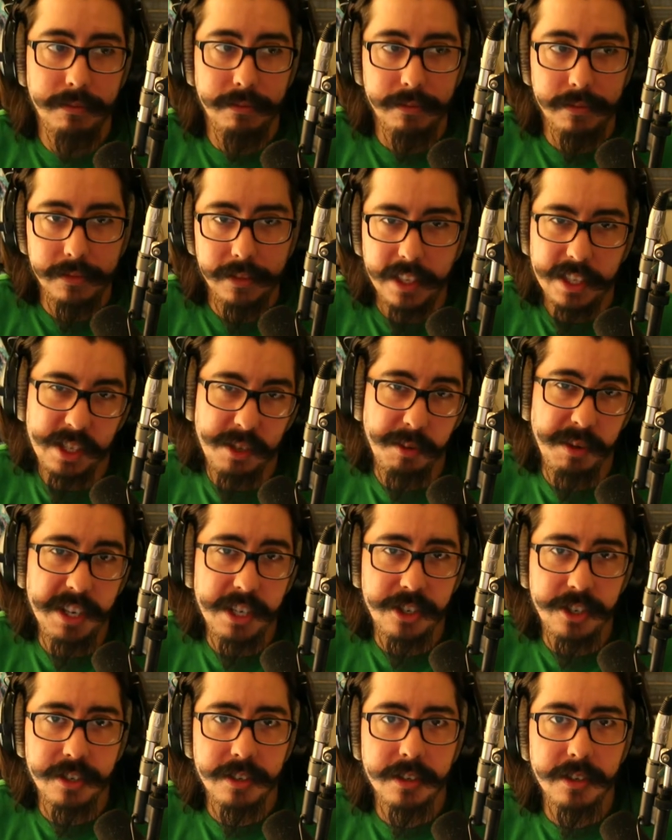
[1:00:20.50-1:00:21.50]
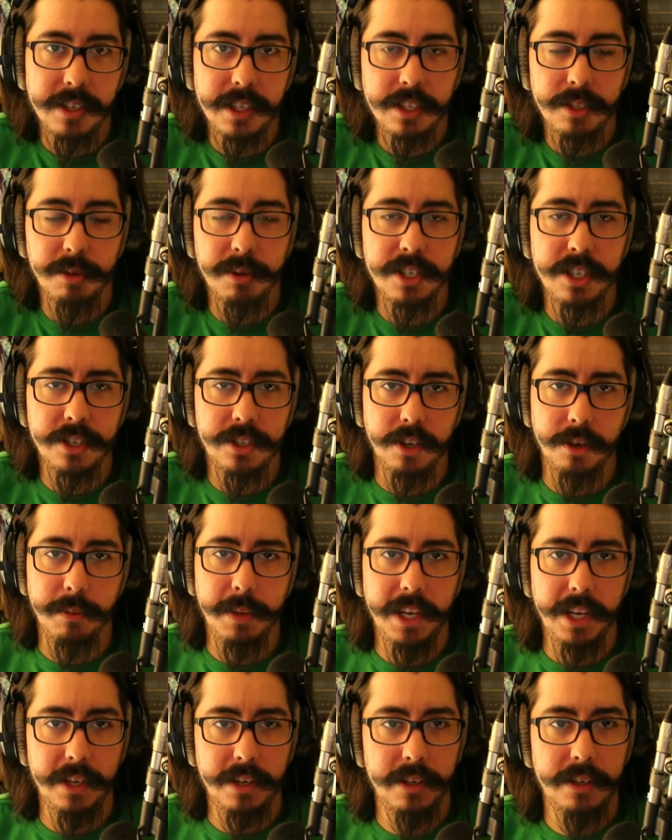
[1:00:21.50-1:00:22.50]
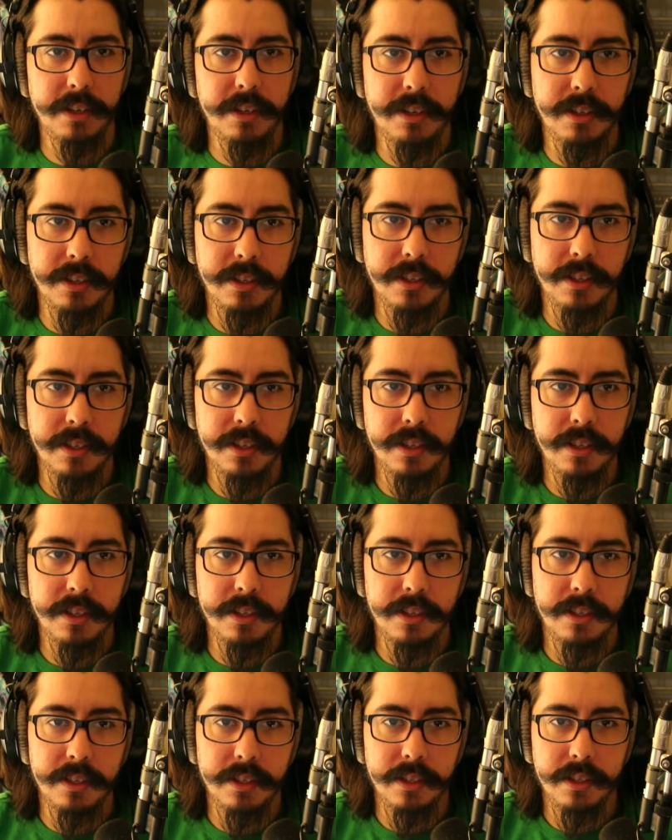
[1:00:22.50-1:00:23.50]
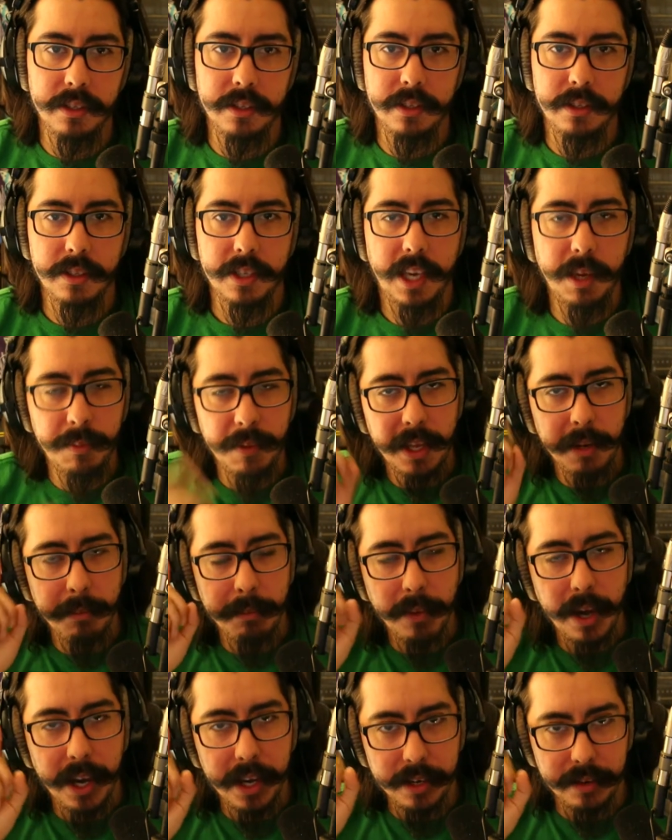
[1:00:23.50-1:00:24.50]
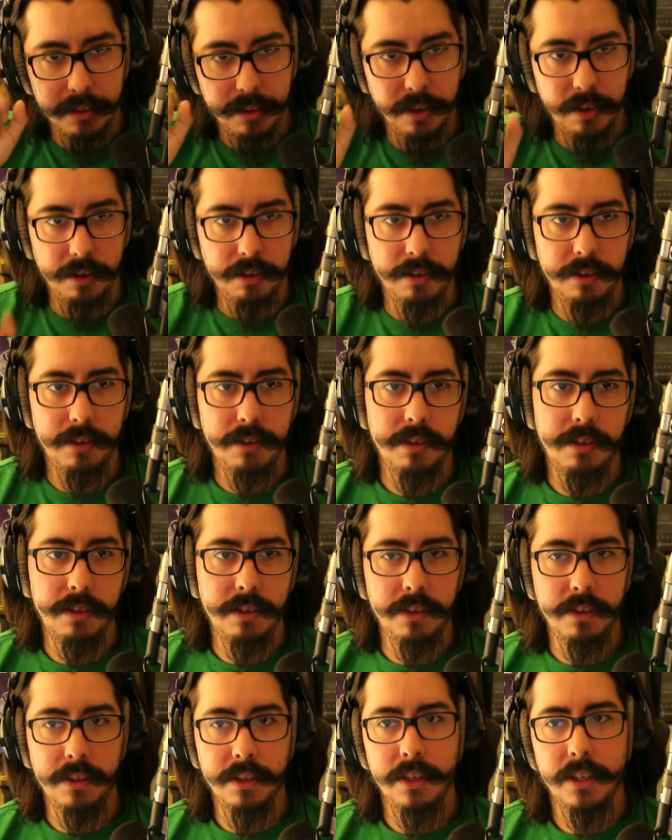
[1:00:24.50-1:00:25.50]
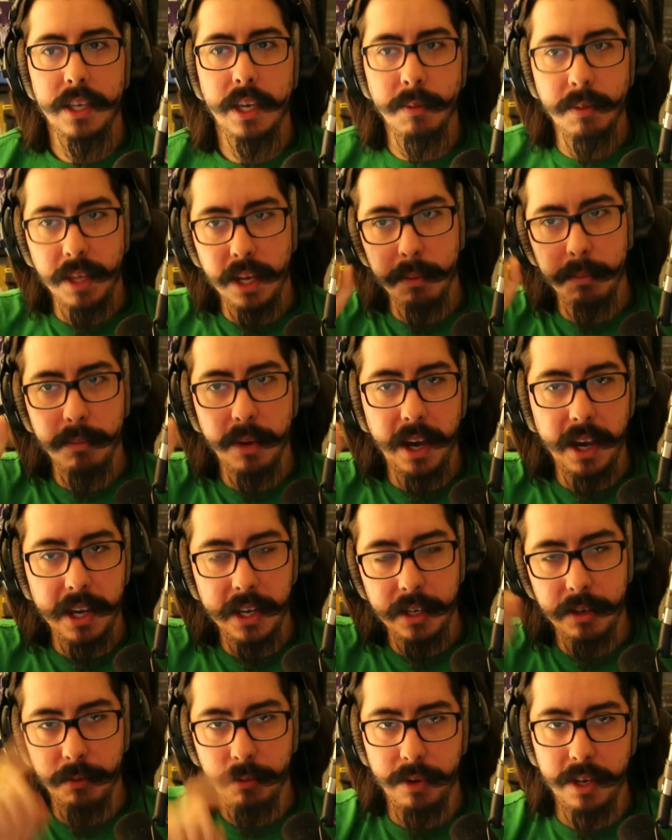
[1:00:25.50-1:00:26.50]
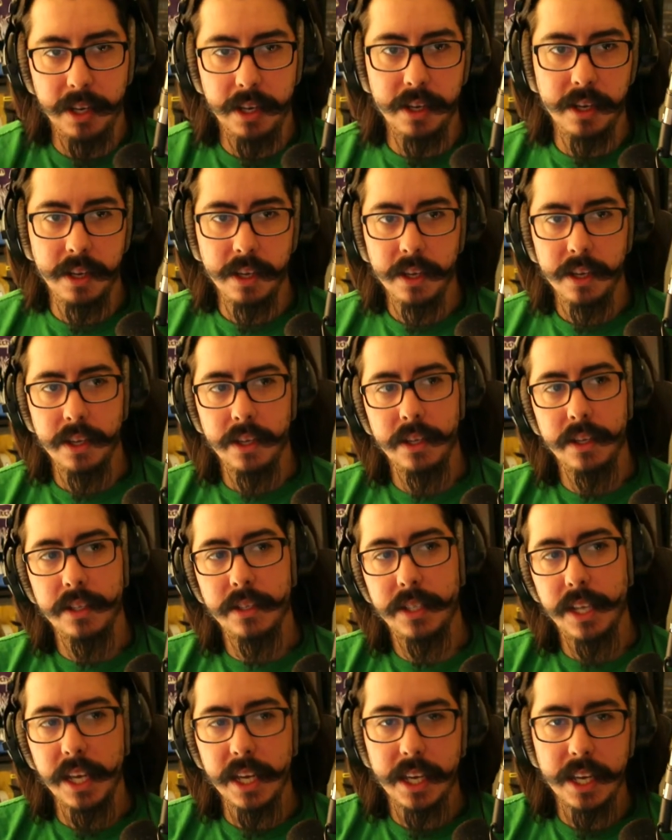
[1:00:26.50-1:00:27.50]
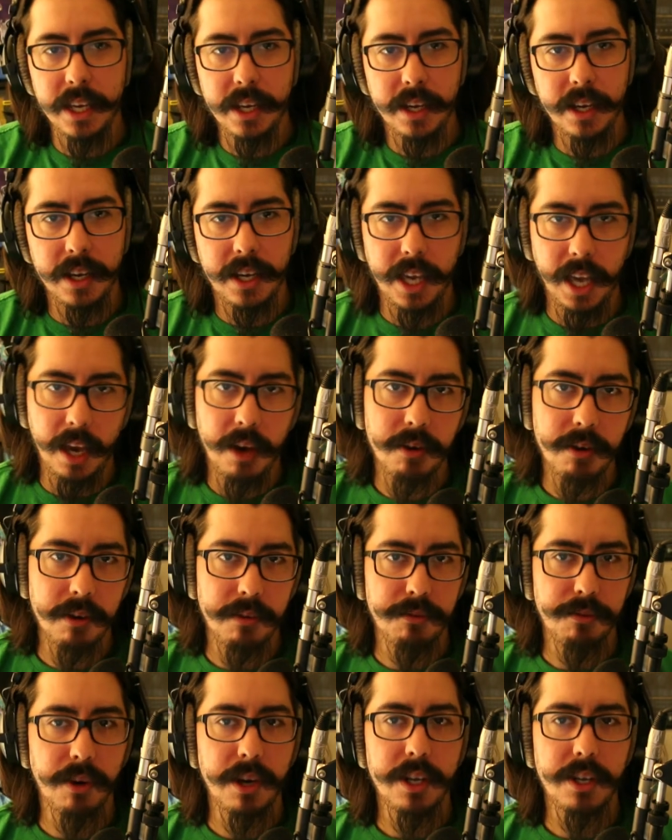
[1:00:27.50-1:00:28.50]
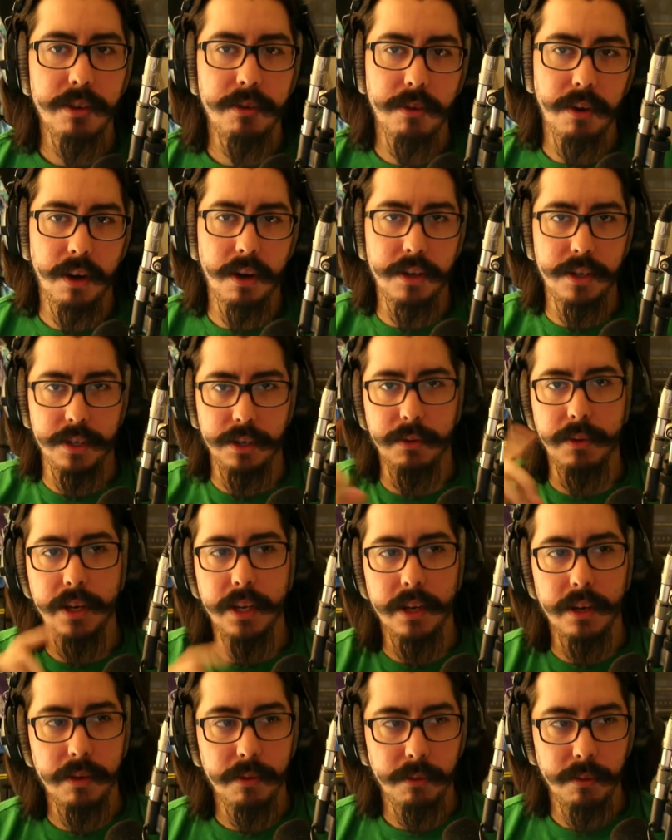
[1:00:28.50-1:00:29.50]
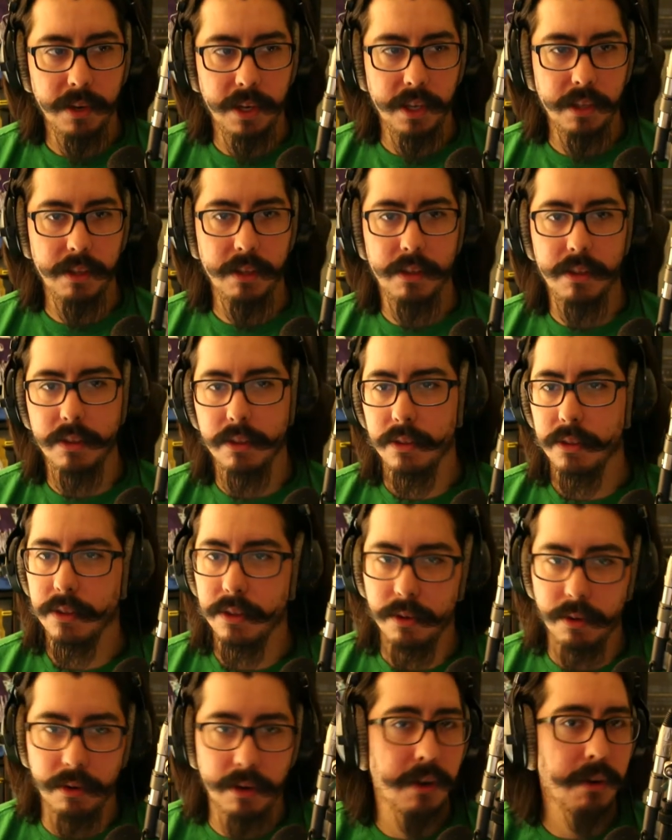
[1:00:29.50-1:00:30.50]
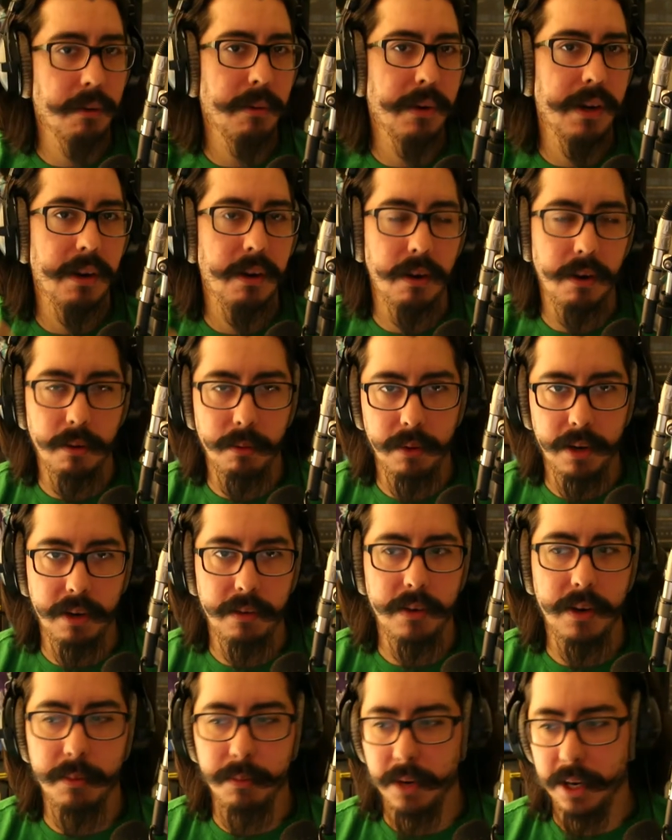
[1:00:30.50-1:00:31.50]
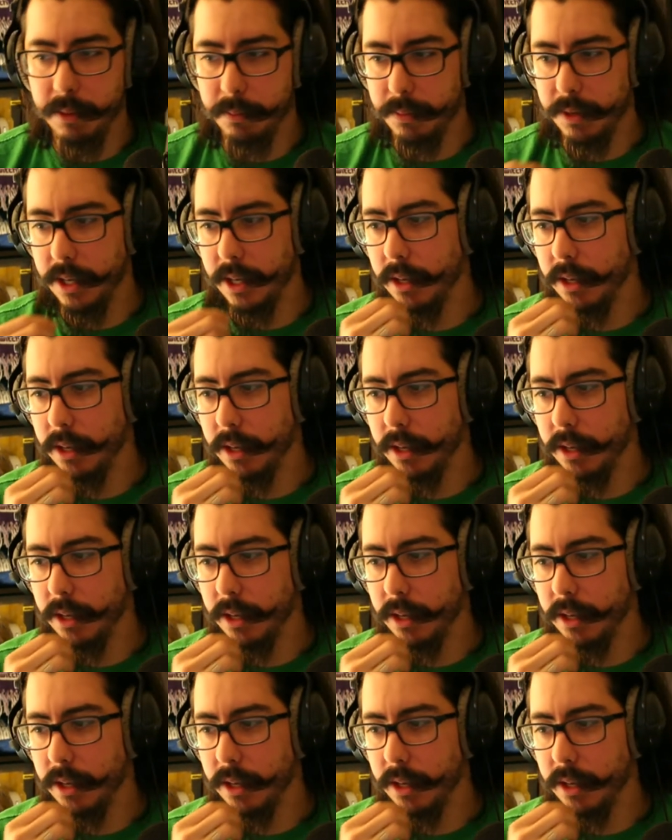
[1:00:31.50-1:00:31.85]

That's Twitch. That's Twitch's domain. Keep that in mind, though. Keep that in mind when taking account of what you are doing with your career or whatever it might be.